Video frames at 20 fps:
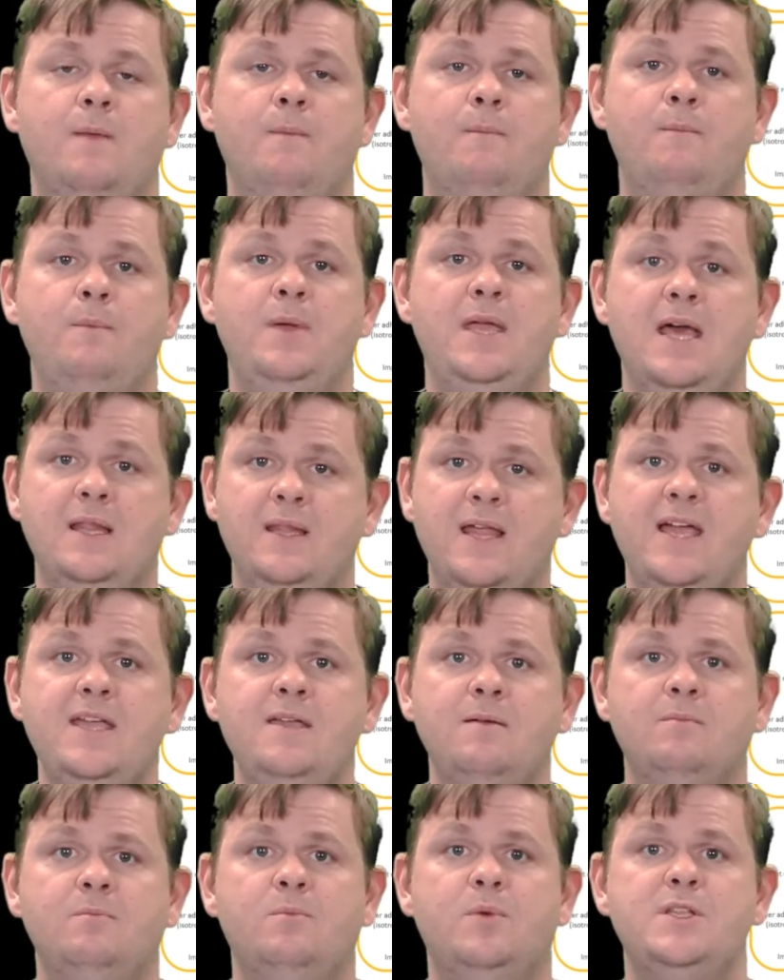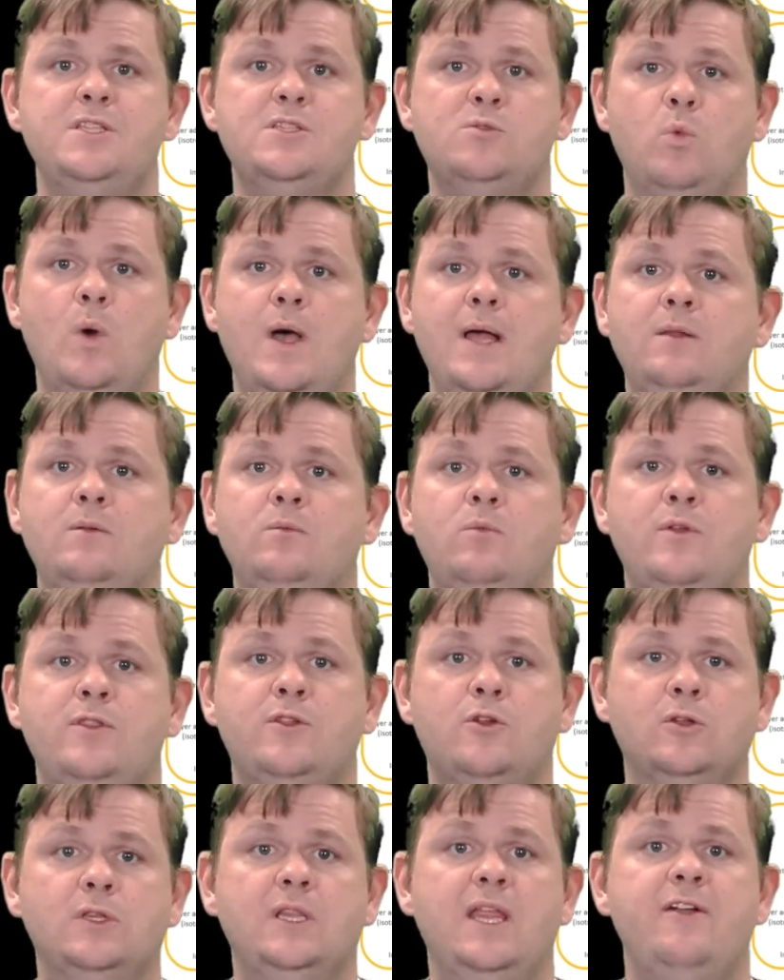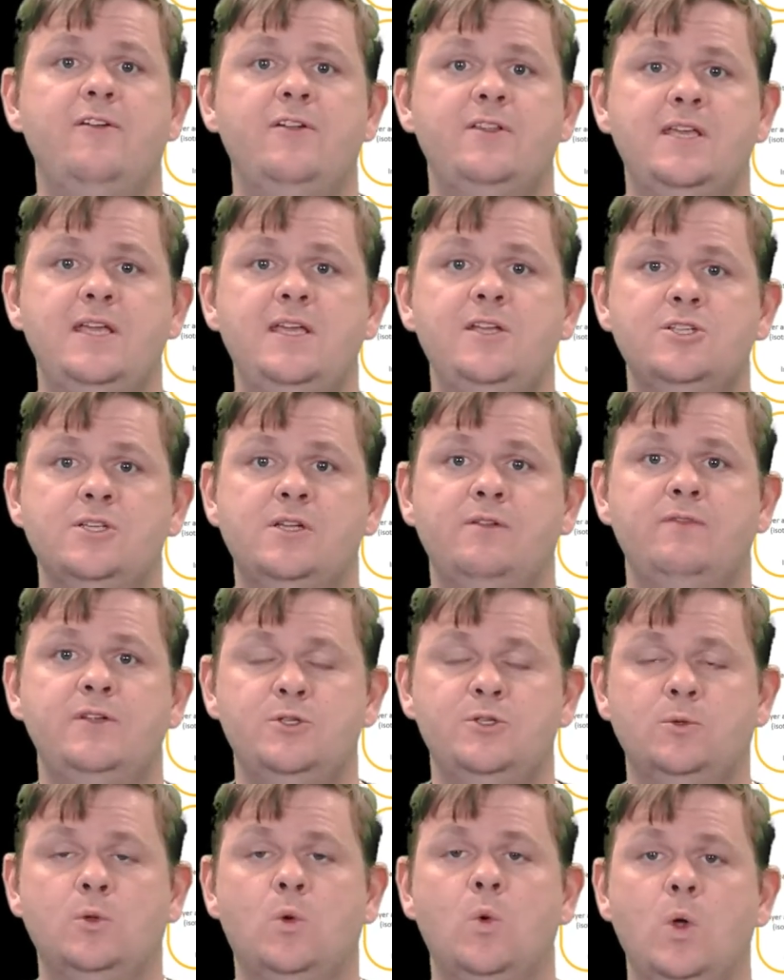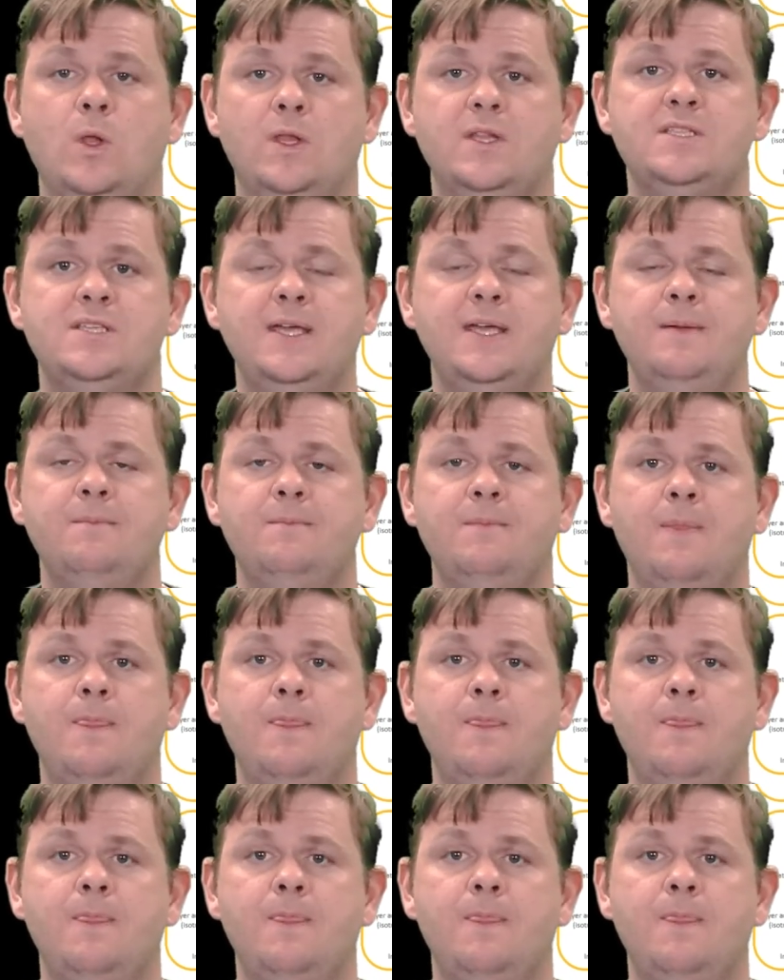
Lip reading: PLA prints well with good layer adhesion and visual quality.